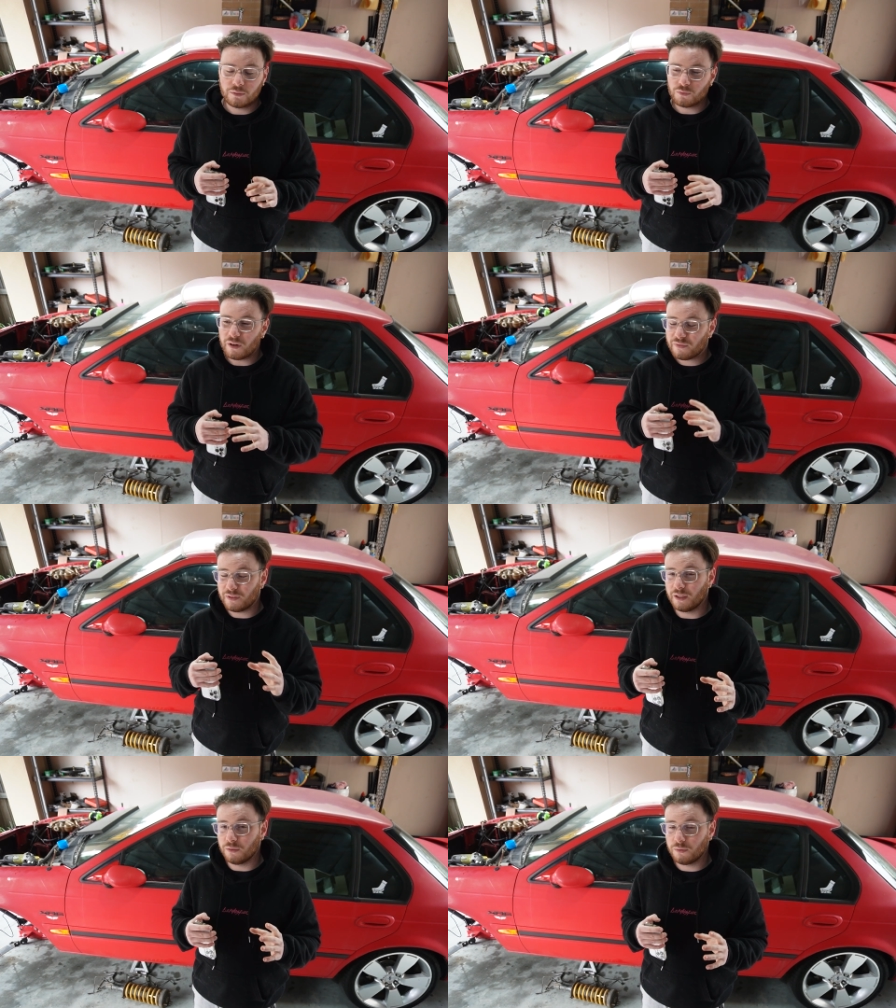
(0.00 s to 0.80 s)

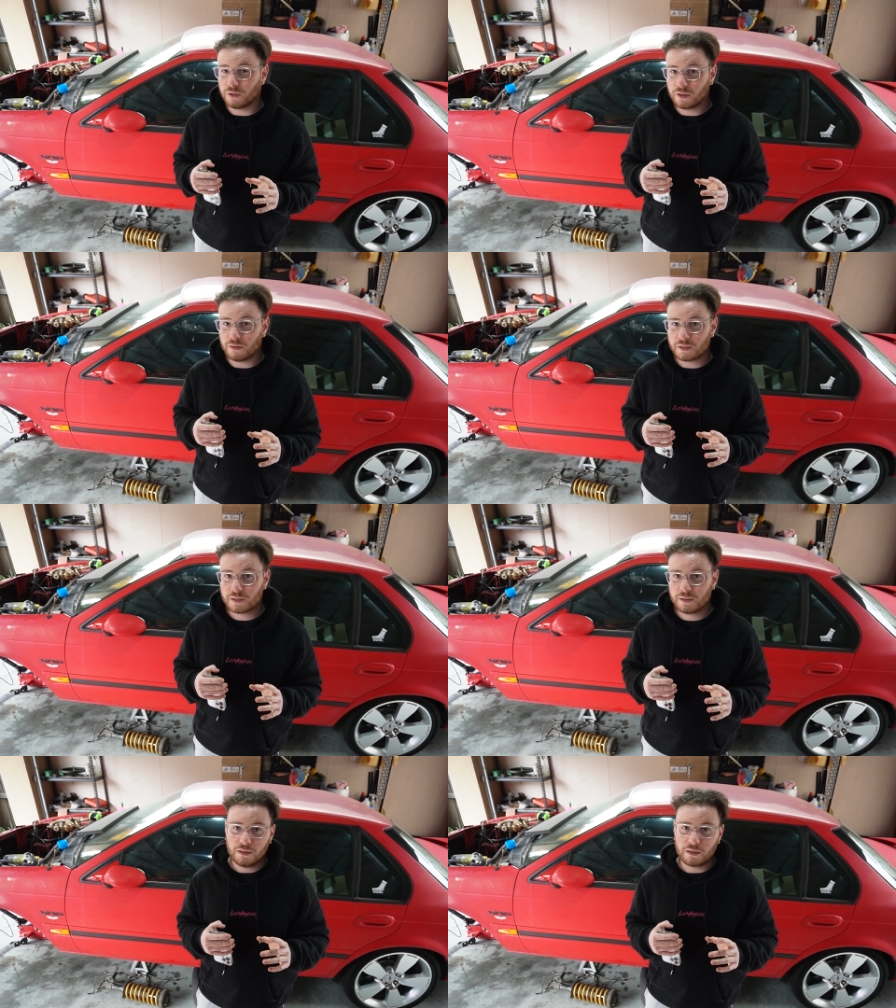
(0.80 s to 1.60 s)
roughly all the
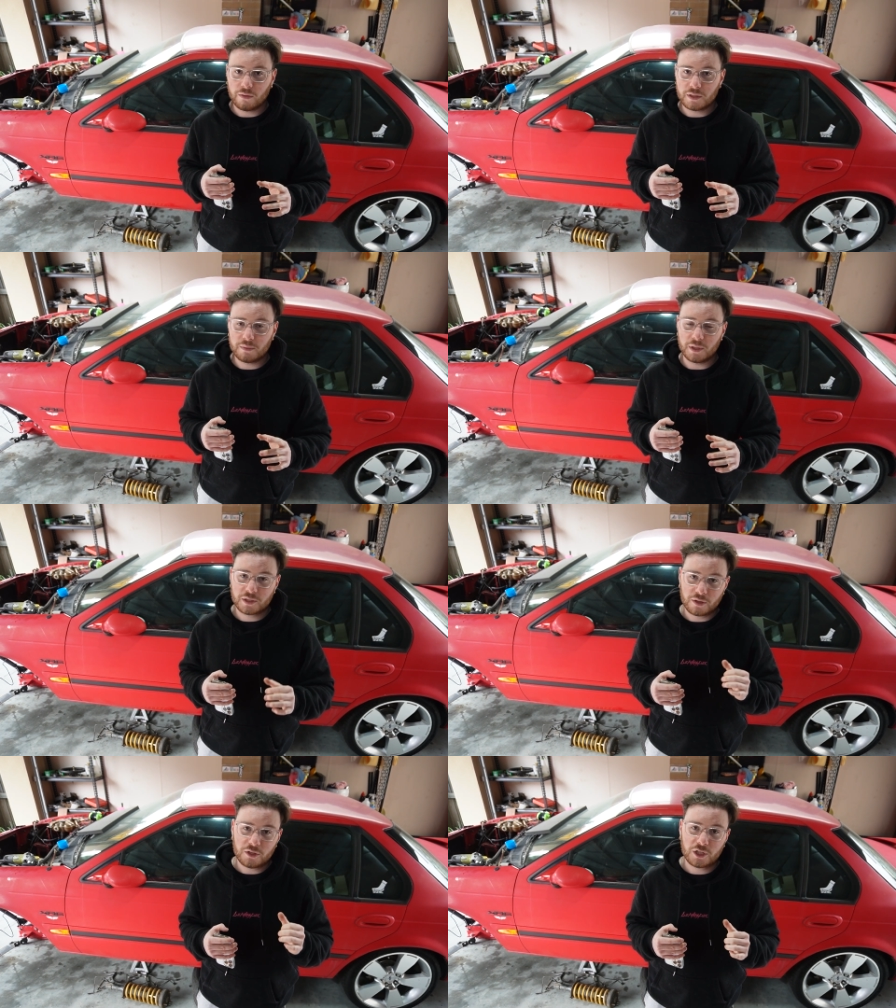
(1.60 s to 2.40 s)
costs that are going to be
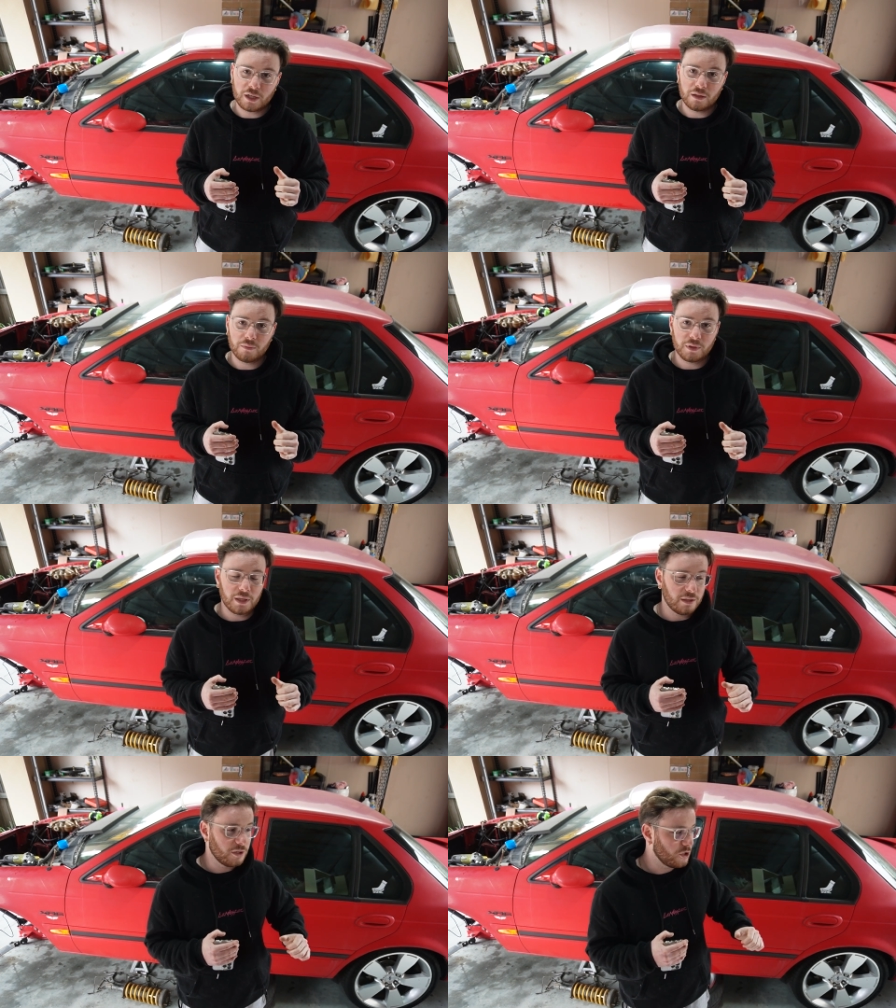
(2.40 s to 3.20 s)
associated with
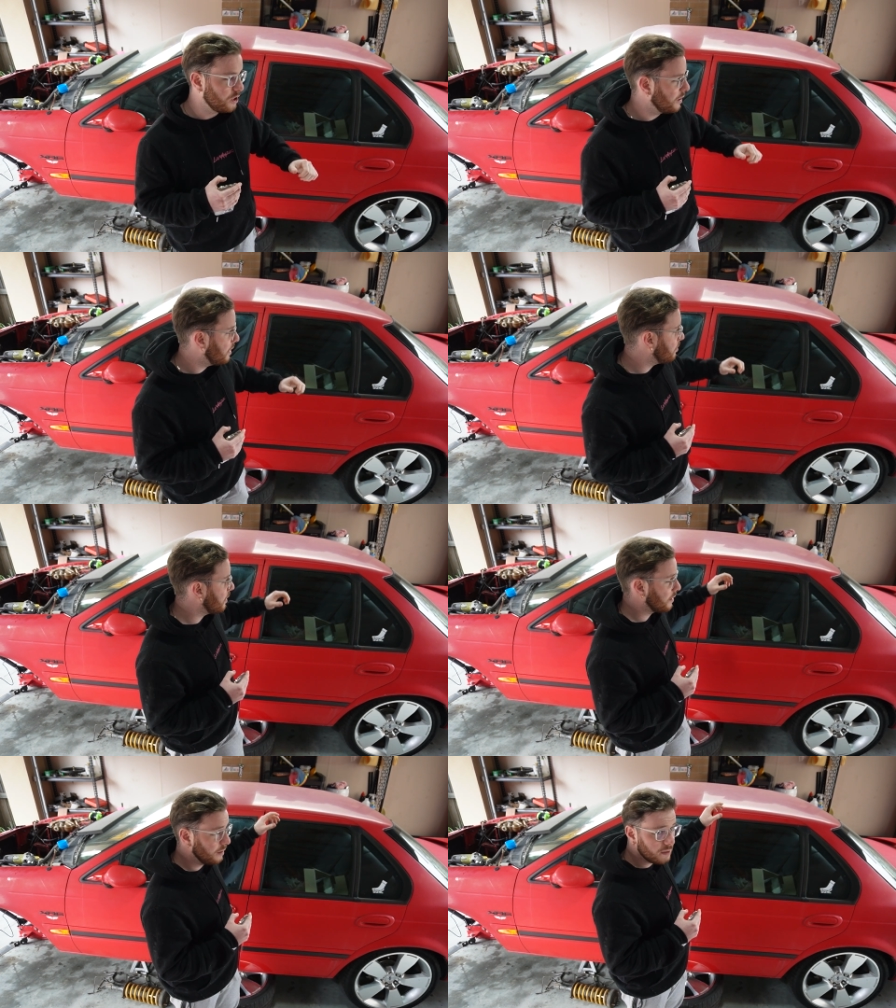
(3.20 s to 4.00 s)
getting a shit heap
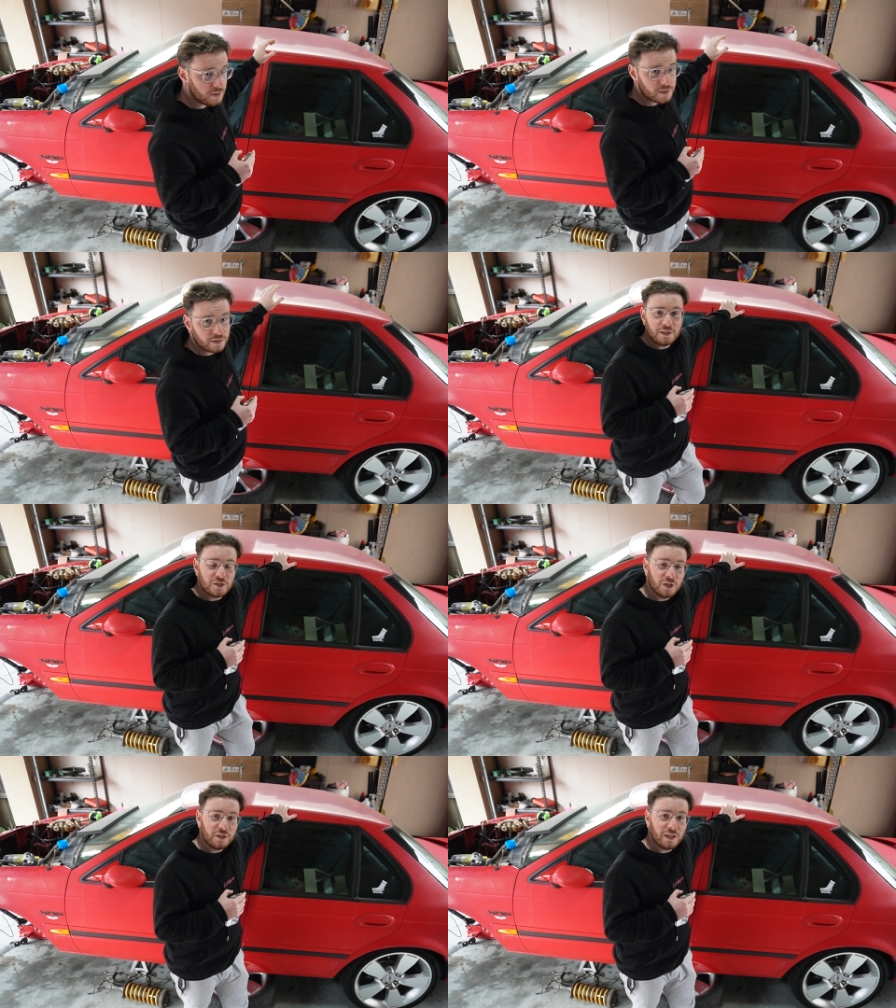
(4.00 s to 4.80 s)
like this and
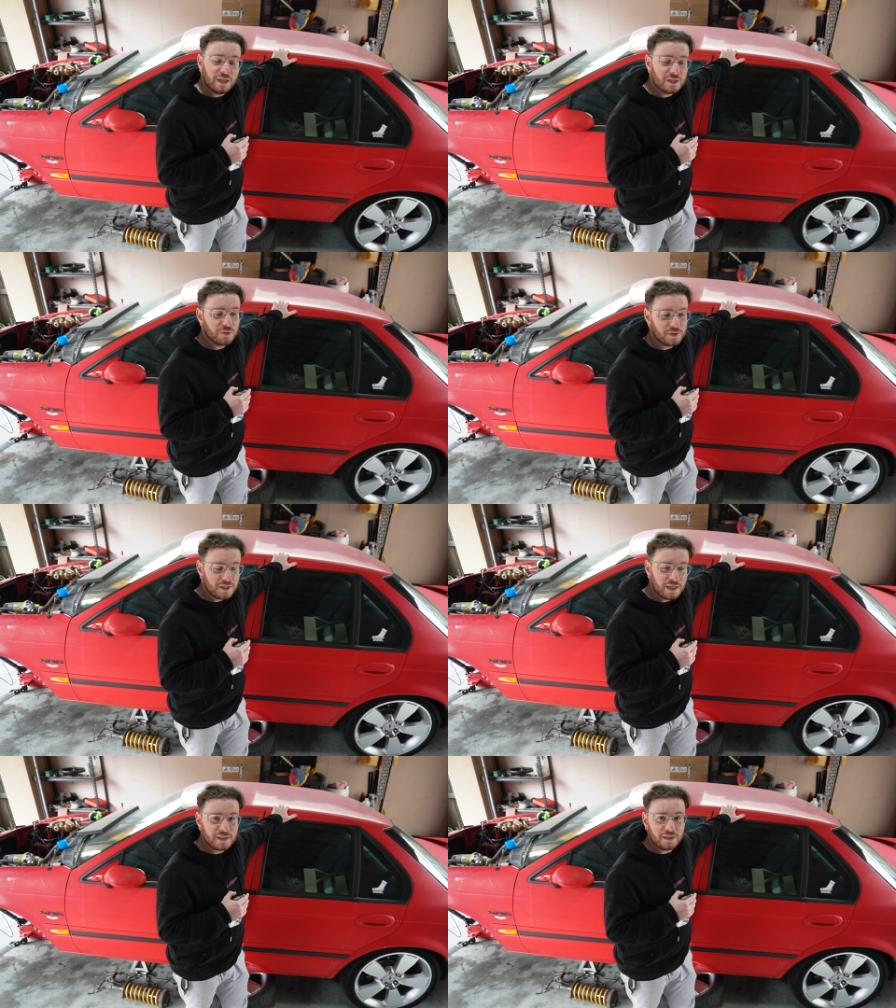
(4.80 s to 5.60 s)
turning it into a
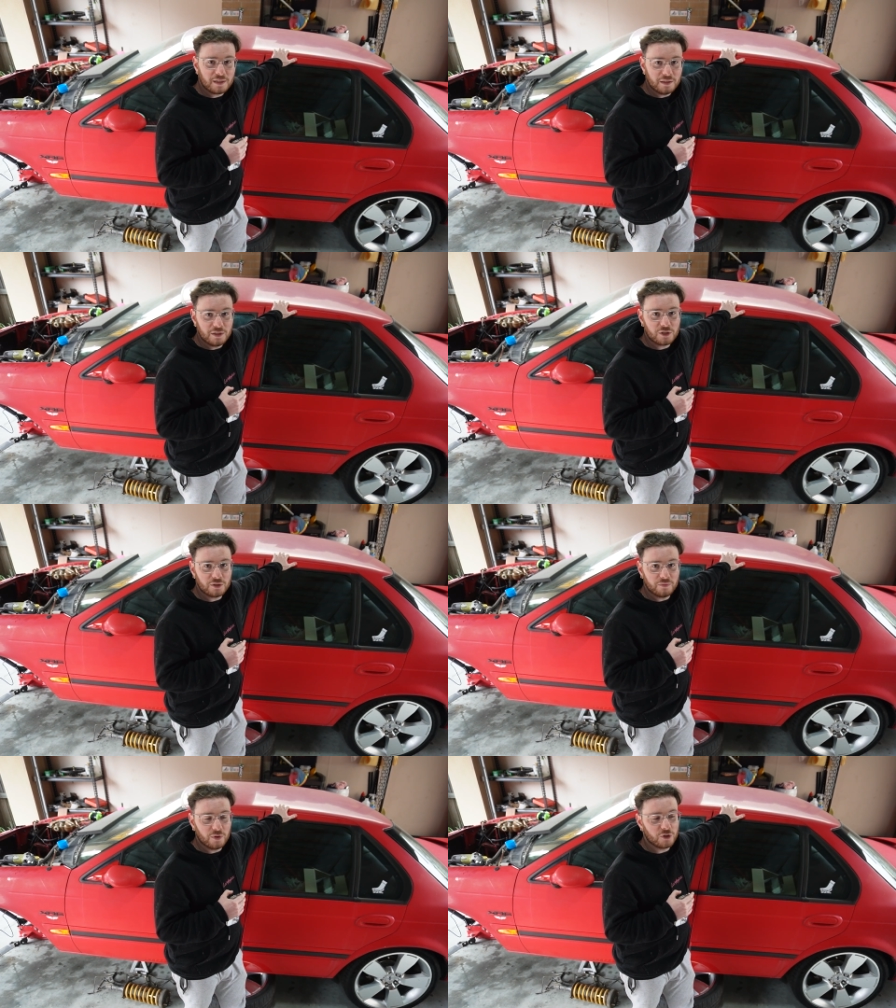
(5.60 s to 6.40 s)
decent
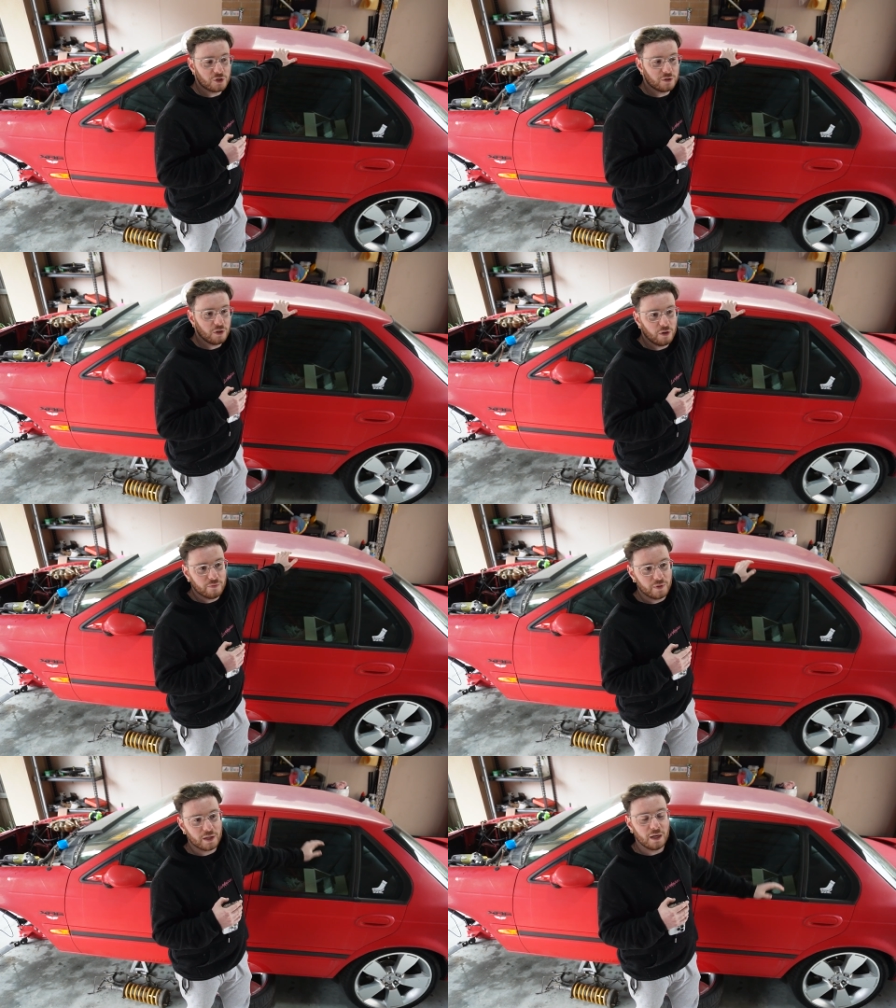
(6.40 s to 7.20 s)
conditioned version
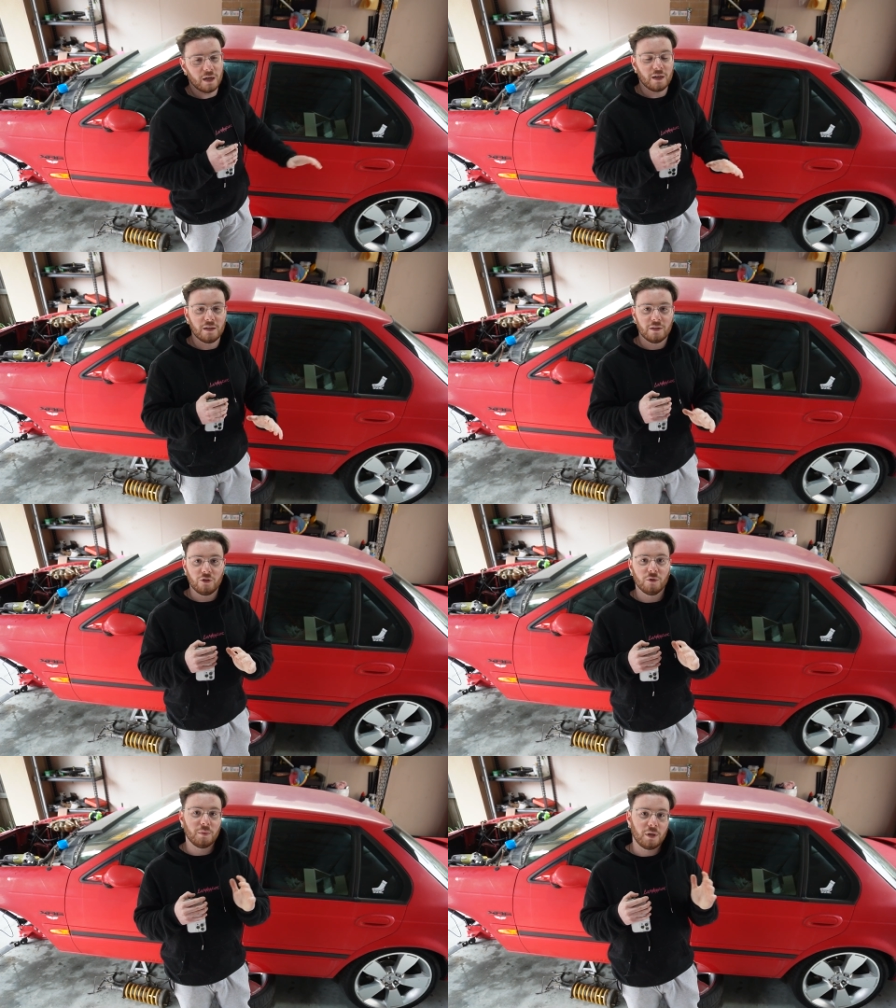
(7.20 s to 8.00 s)
of the car you're